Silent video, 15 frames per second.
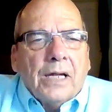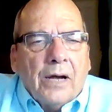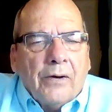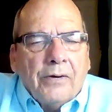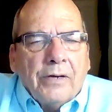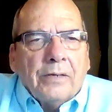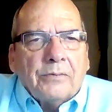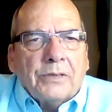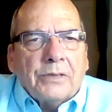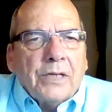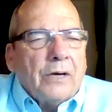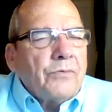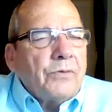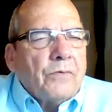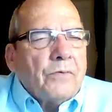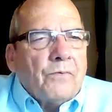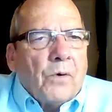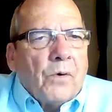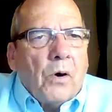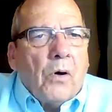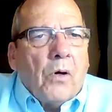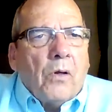allowing himself to
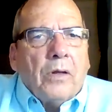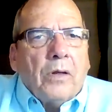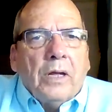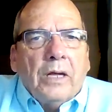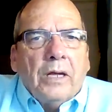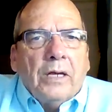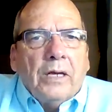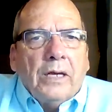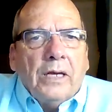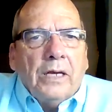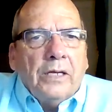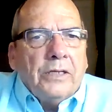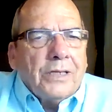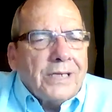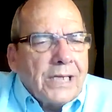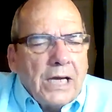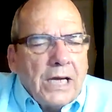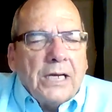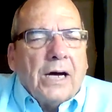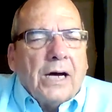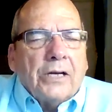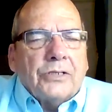fall into
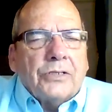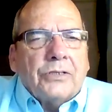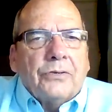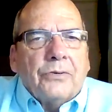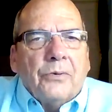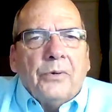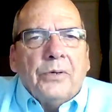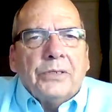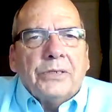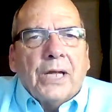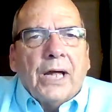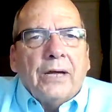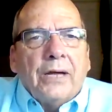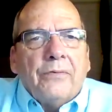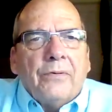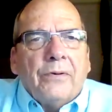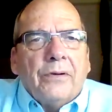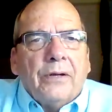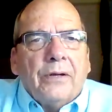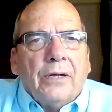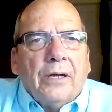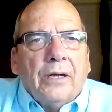chaos through his life,
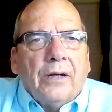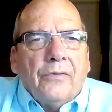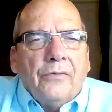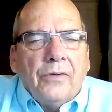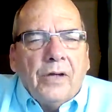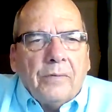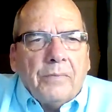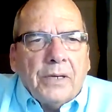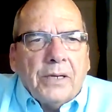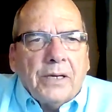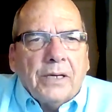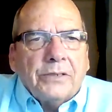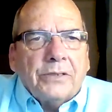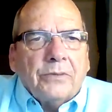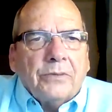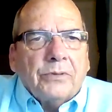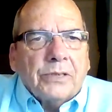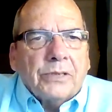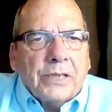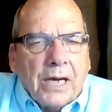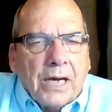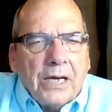not because it
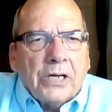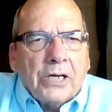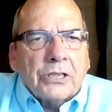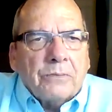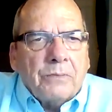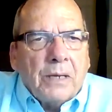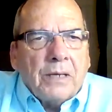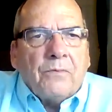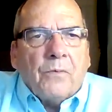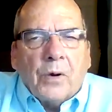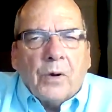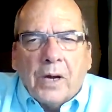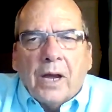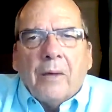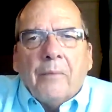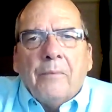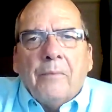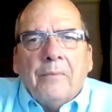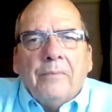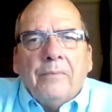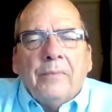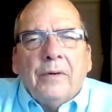was chaos meant for him.
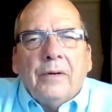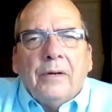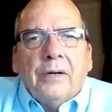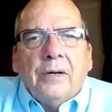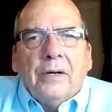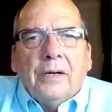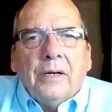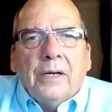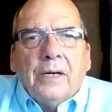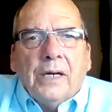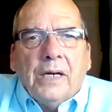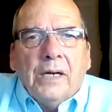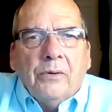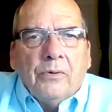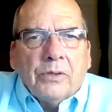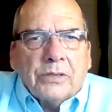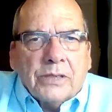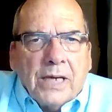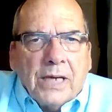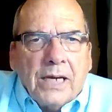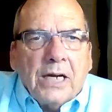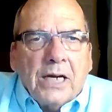It was
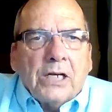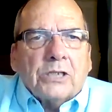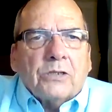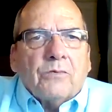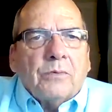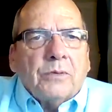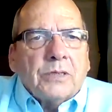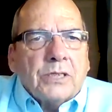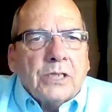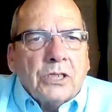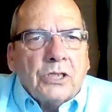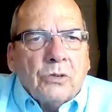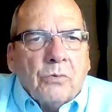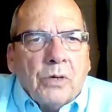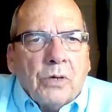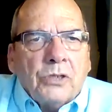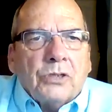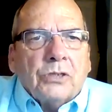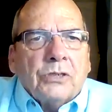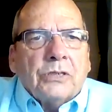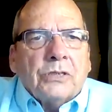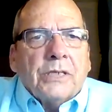chaos from the
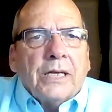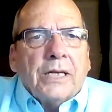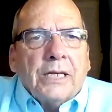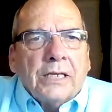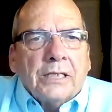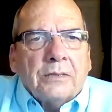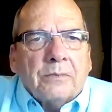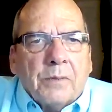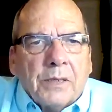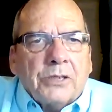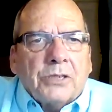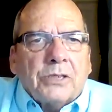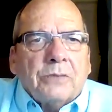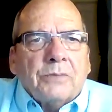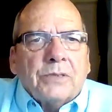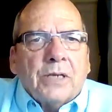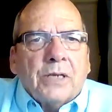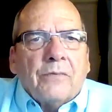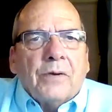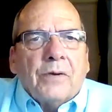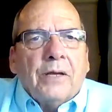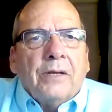situations that he has placed
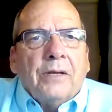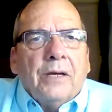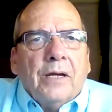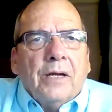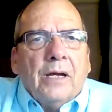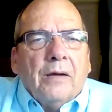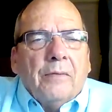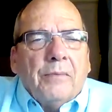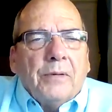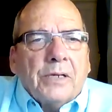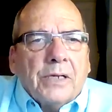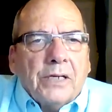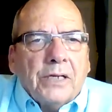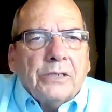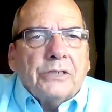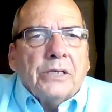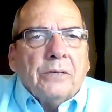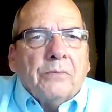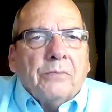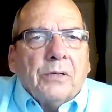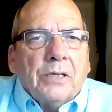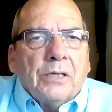himself in because
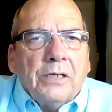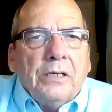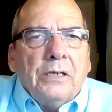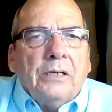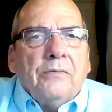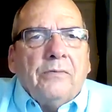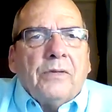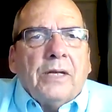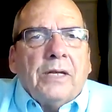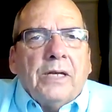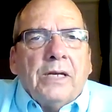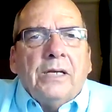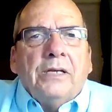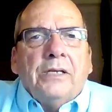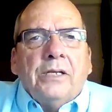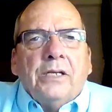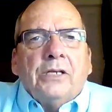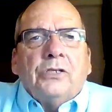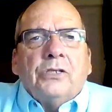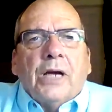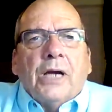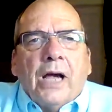he believed that he
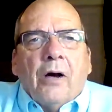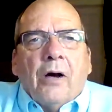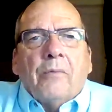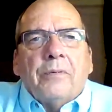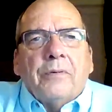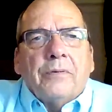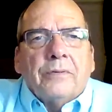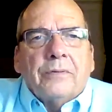needed to help.